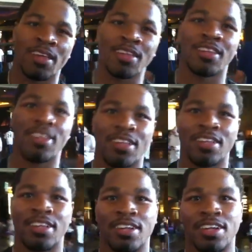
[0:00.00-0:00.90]
I'm good,
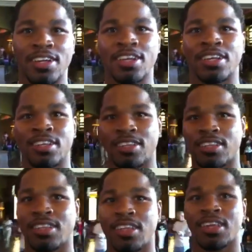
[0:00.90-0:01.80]
I'm great. I'm
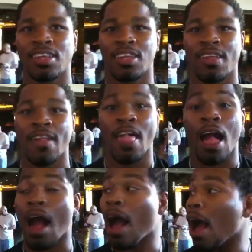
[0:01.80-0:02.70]
I'm excited about
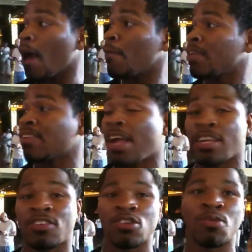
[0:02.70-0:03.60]
this fight. I'm excited
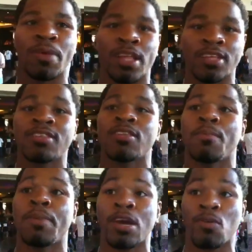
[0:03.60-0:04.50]
too, man. This is a
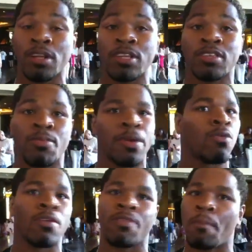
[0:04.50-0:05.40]
big one. This is a big
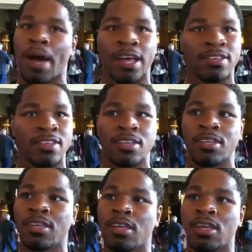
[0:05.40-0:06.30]
one for boxing.
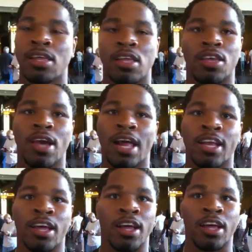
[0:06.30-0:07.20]
You got
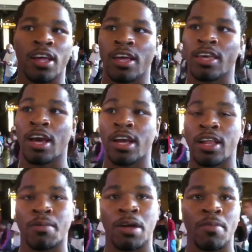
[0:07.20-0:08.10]
a, a young and
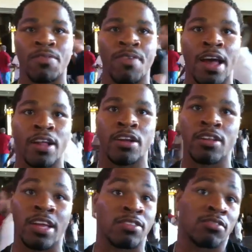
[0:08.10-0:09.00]
upcoming fighter
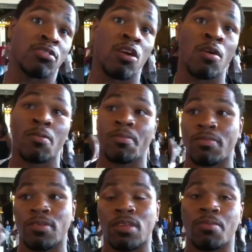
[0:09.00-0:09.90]
that's, you know,
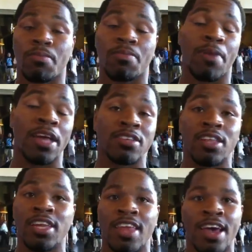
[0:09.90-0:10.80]

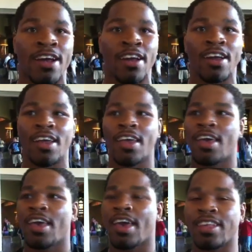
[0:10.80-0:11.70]
basically there.
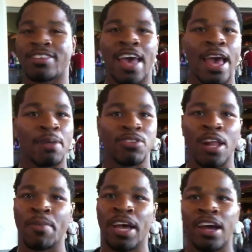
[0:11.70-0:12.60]
And Zab
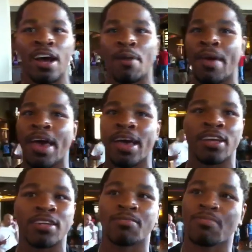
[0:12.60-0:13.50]
trying to make a comeback.
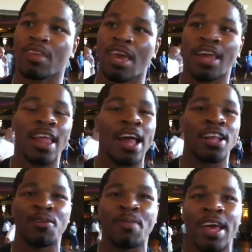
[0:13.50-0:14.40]
Can't lie to
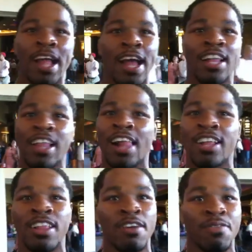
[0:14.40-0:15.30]
you, man. I got a lot
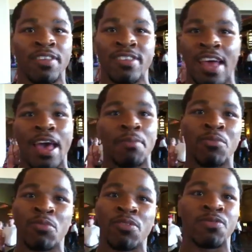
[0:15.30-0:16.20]
of love for Zab.
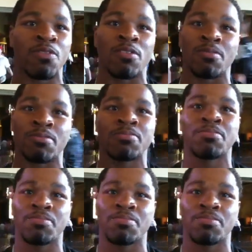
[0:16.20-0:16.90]
I'm rooting for him.